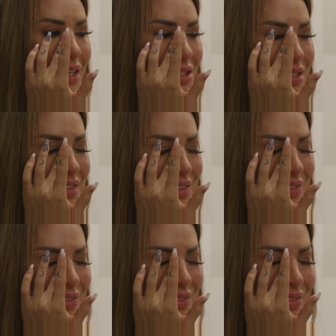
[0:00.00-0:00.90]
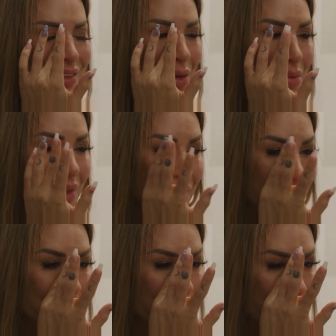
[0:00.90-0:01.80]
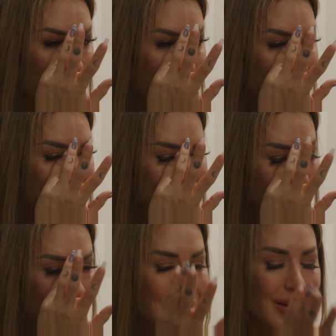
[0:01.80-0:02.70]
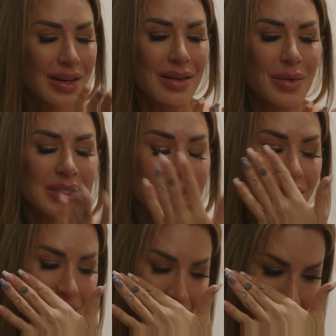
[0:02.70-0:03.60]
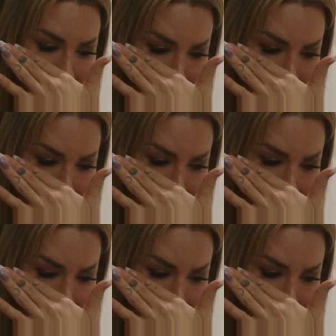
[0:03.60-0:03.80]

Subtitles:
I just keep thinking about how it was earlier